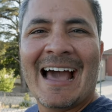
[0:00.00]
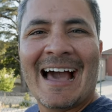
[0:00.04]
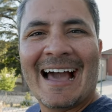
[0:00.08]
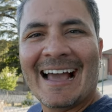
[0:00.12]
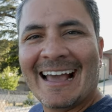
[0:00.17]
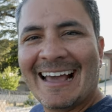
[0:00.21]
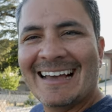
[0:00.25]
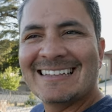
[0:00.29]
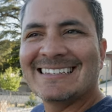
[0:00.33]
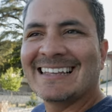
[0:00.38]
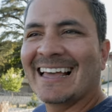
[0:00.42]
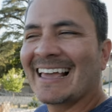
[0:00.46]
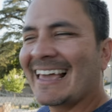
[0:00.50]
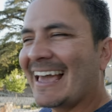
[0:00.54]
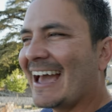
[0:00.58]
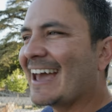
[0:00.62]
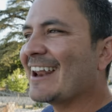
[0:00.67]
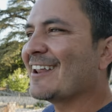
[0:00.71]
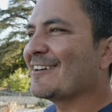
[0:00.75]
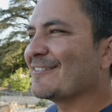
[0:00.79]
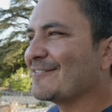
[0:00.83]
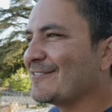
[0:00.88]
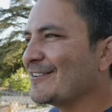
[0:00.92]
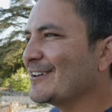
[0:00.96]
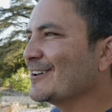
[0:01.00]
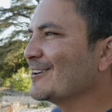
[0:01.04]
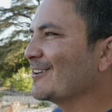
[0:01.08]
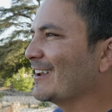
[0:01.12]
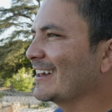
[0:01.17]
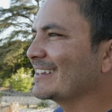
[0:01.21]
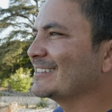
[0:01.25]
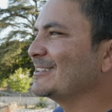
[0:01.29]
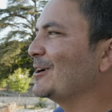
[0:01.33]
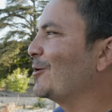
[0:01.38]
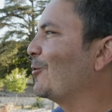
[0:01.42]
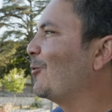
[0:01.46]
I guess I kind of feel
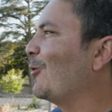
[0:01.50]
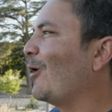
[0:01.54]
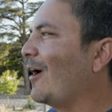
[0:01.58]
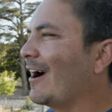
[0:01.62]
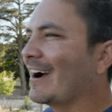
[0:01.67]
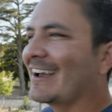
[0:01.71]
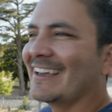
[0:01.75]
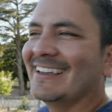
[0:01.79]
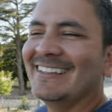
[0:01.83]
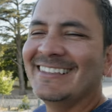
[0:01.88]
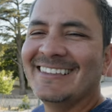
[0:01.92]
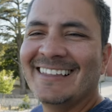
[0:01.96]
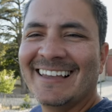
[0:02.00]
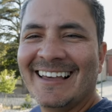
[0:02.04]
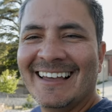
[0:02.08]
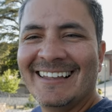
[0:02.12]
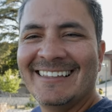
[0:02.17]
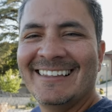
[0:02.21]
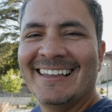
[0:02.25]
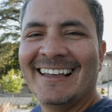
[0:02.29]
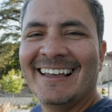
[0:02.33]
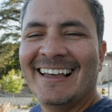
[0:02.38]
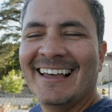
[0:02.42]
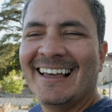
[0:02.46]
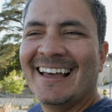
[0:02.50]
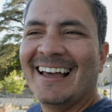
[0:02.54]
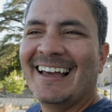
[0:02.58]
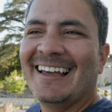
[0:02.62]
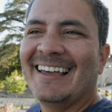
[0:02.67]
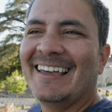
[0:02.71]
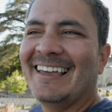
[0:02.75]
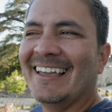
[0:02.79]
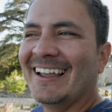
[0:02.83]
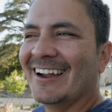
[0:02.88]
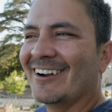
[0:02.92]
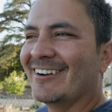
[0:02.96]
like The Walking Dead
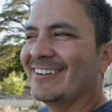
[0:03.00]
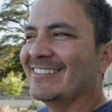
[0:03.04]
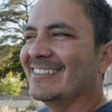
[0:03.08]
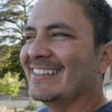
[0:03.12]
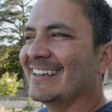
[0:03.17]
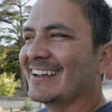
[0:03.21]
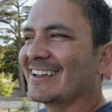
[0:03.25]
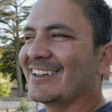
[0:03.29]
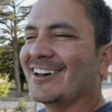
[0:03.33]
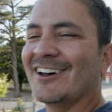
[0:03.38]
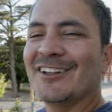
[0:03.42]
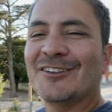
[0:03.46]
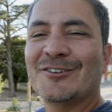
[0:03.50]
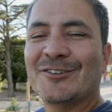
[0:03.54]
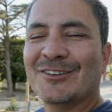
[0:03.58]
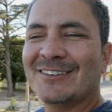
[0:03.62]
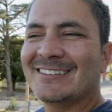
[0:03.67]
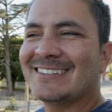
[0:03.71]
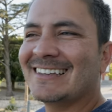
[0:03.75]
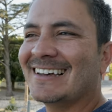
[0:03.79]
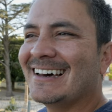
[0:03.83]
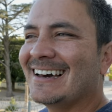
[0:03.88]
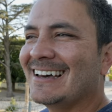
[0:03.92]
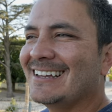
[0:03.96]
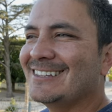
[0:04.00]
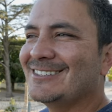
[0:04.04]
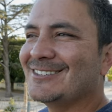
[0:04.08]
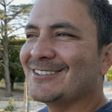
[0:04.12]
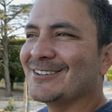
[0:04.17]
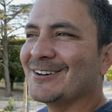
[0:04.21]
here in the countryside.